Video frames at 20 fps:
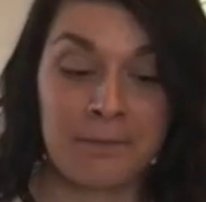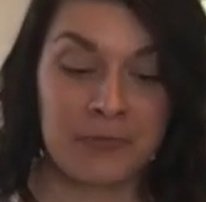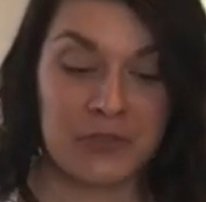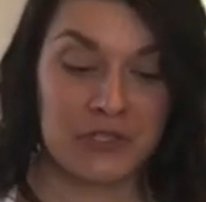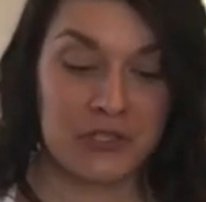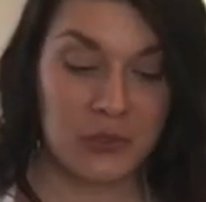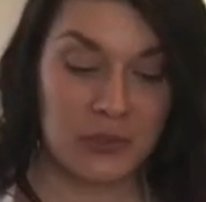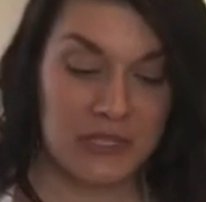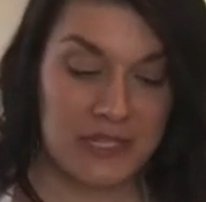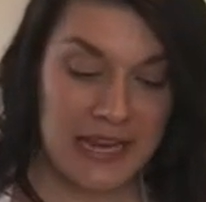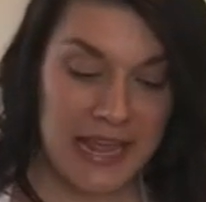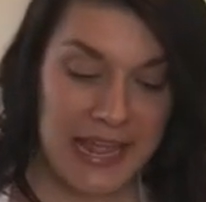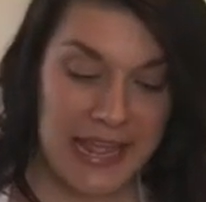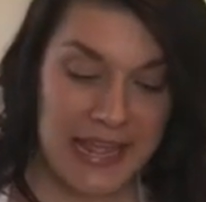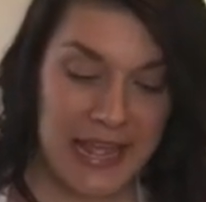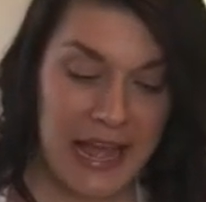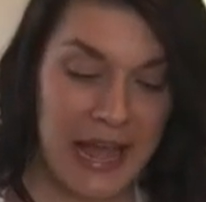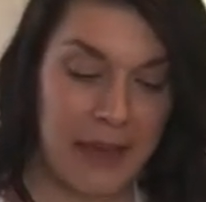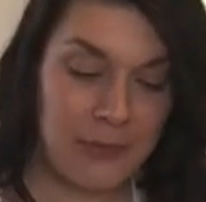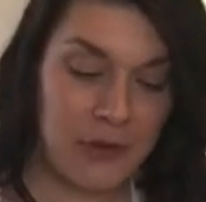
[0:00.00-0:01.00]
So
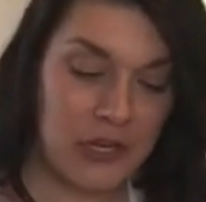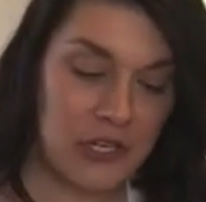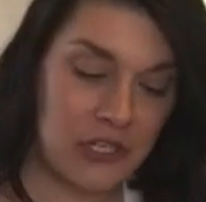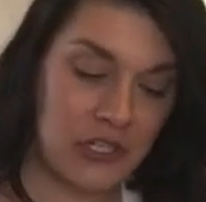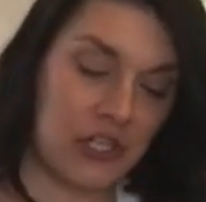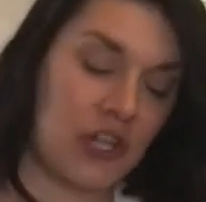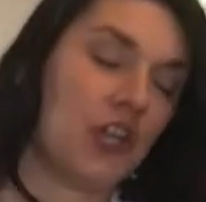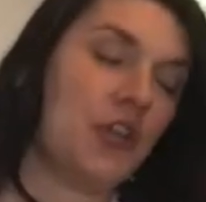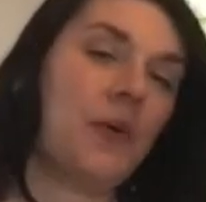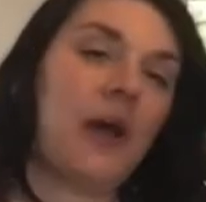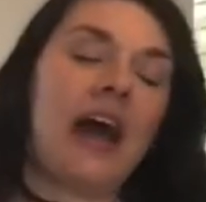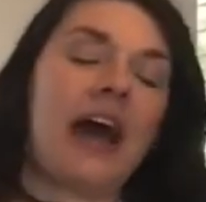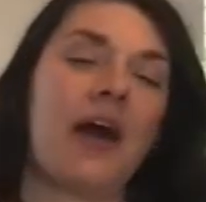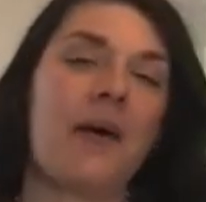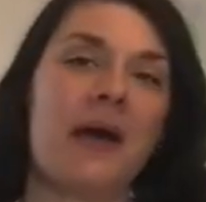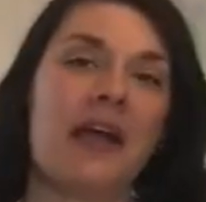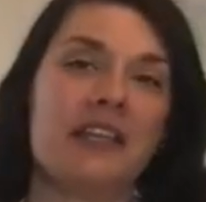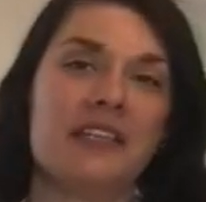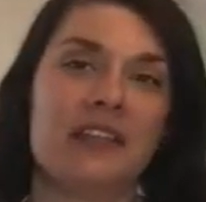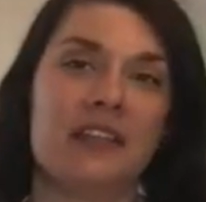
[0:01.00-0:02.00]
today, I'm going to show you how
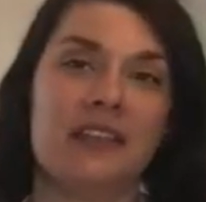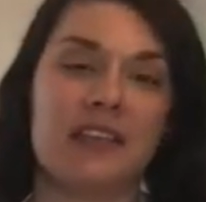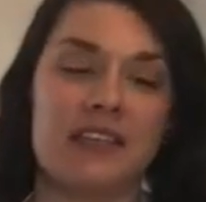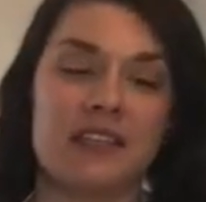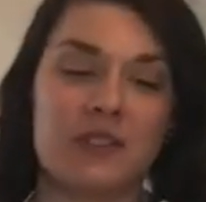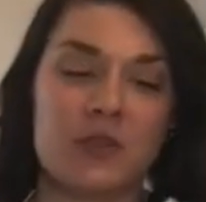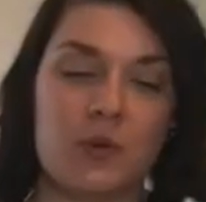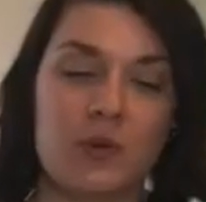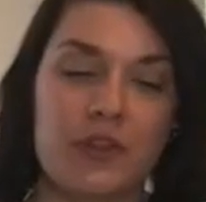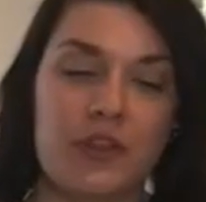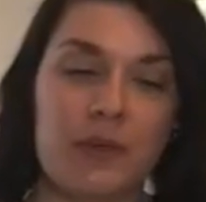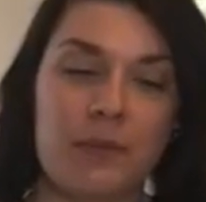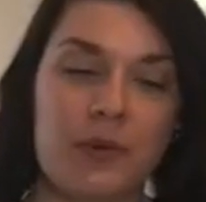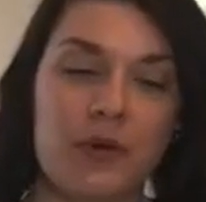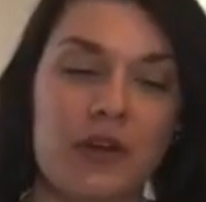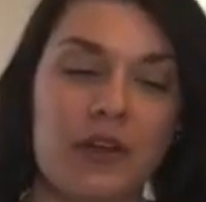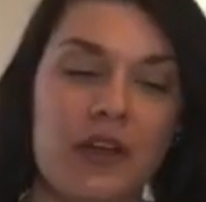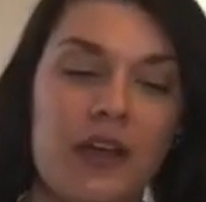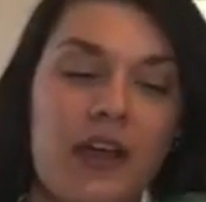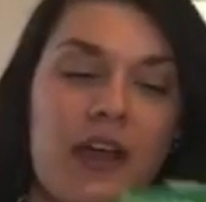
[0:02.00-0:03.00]
I did this with the
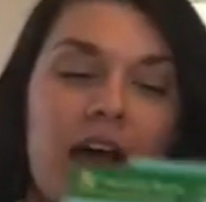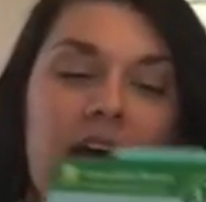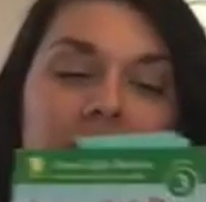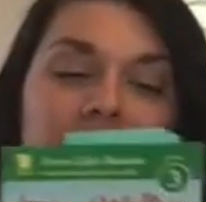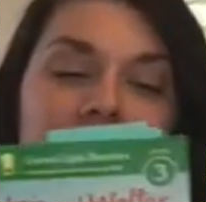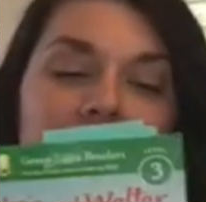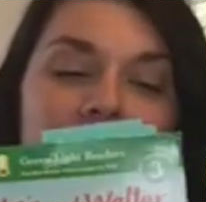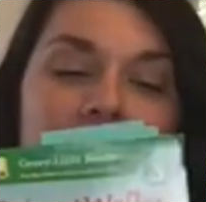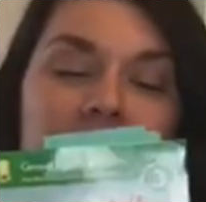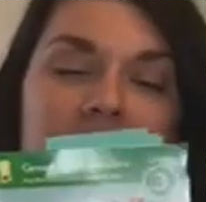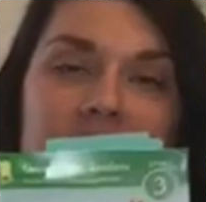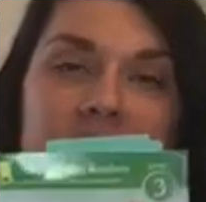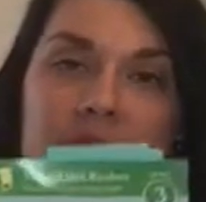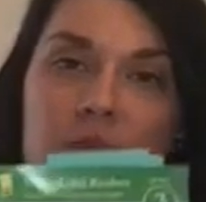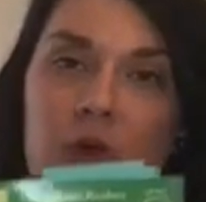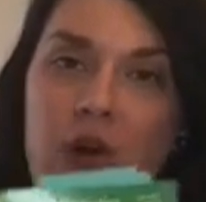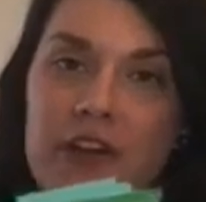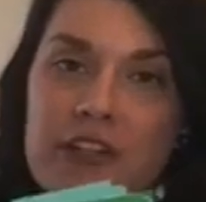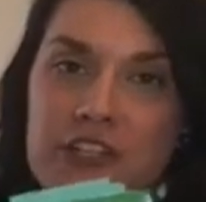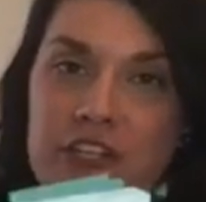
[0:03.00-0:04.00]
book Iris and
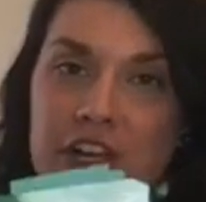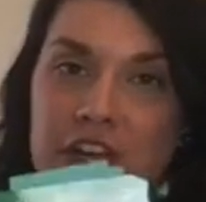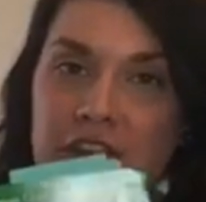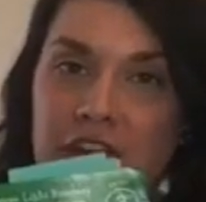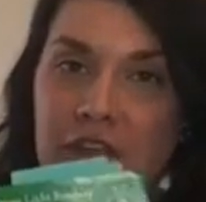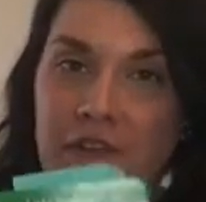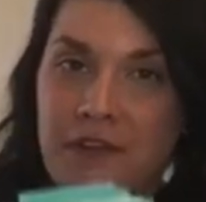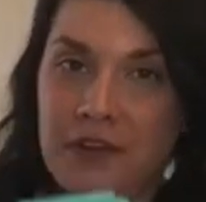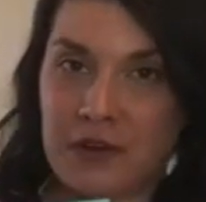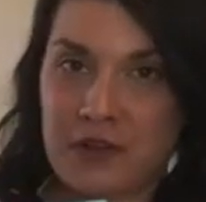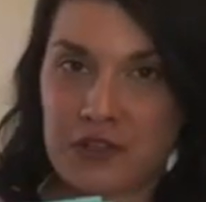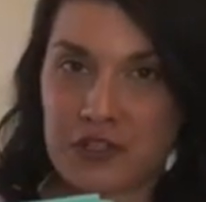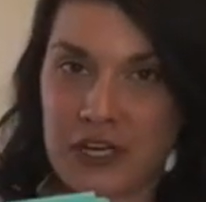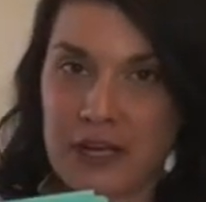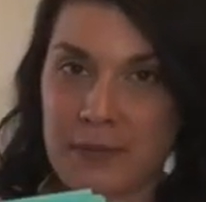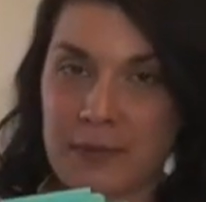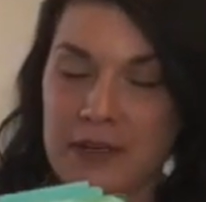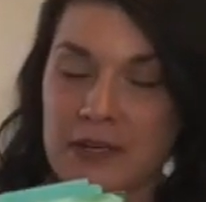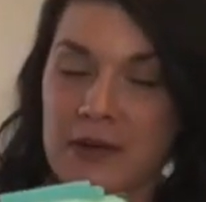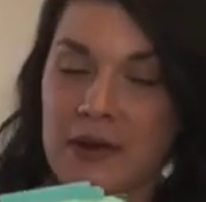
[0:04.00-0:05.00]
Walter and the Field
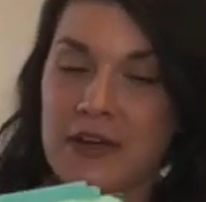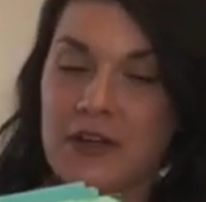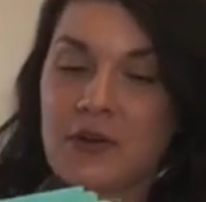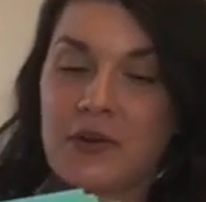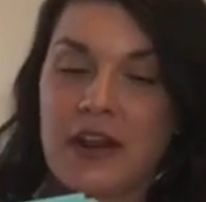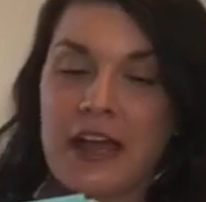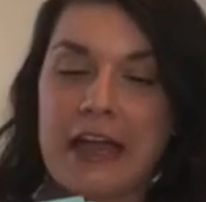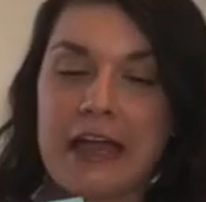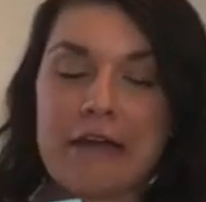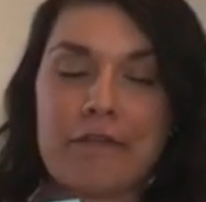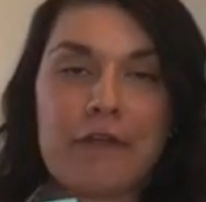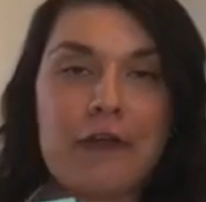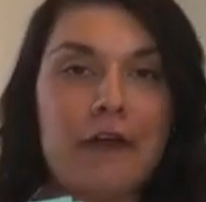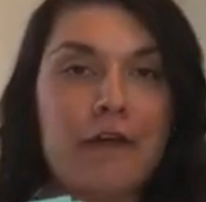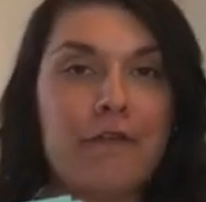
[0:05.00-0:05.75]
Trip. Now, I don't have